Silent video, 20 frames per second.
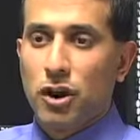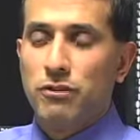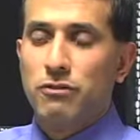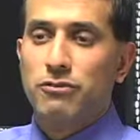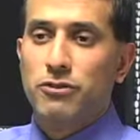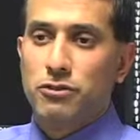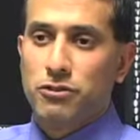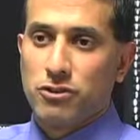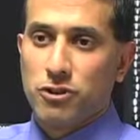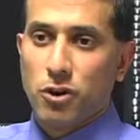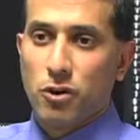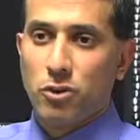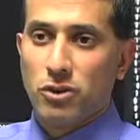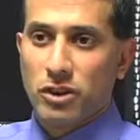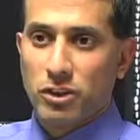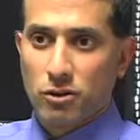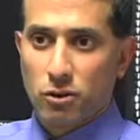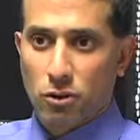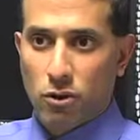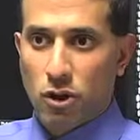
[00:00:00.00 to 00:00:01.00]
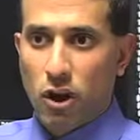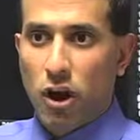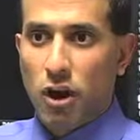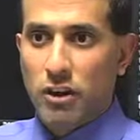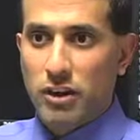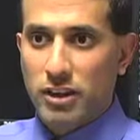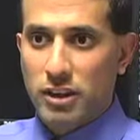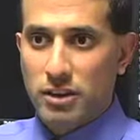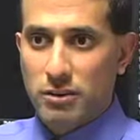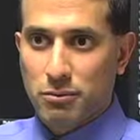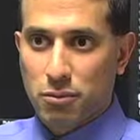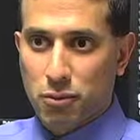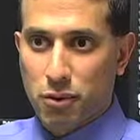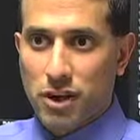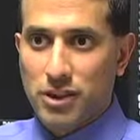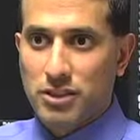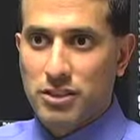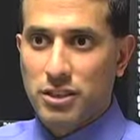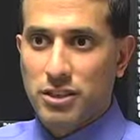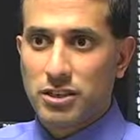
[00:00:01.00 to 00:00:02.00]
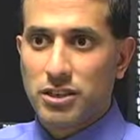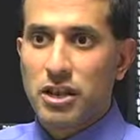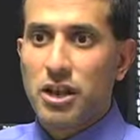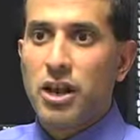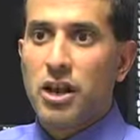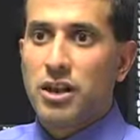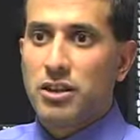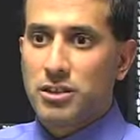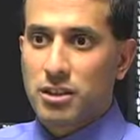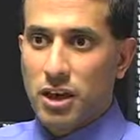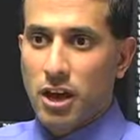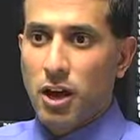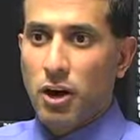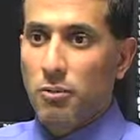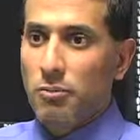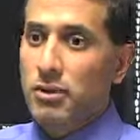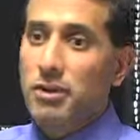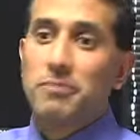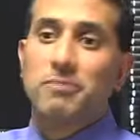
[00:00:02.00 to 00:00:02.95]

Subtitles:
of there's no legal guardian present to help.